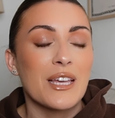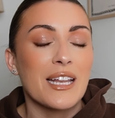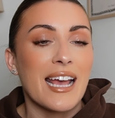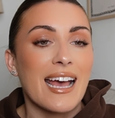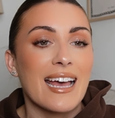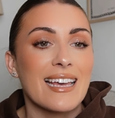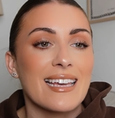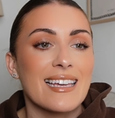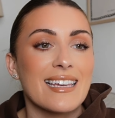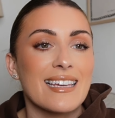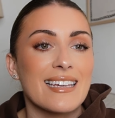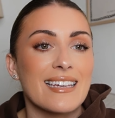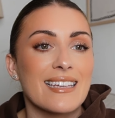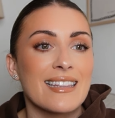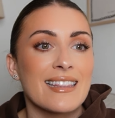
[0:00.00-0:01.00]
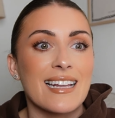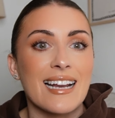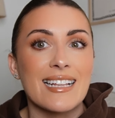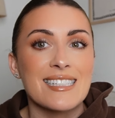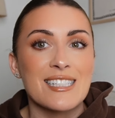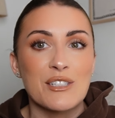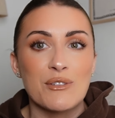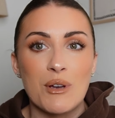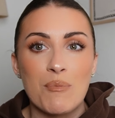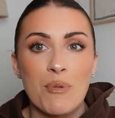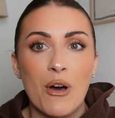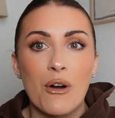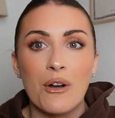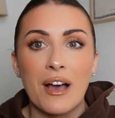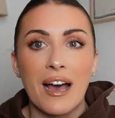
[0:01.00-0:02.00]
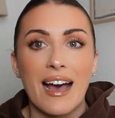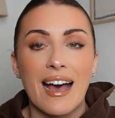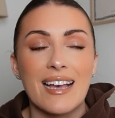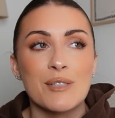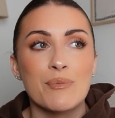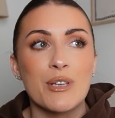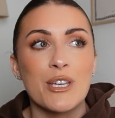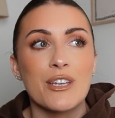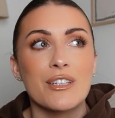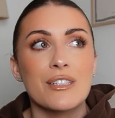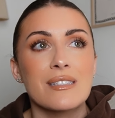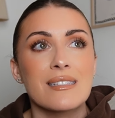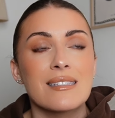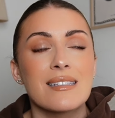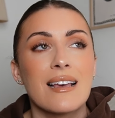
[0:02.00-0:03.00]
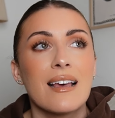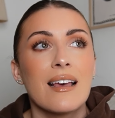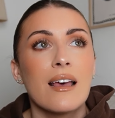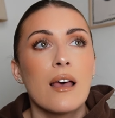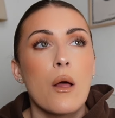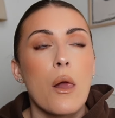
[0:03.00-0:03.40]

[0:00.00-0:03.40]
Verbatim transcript: that I that I listened to her podcast because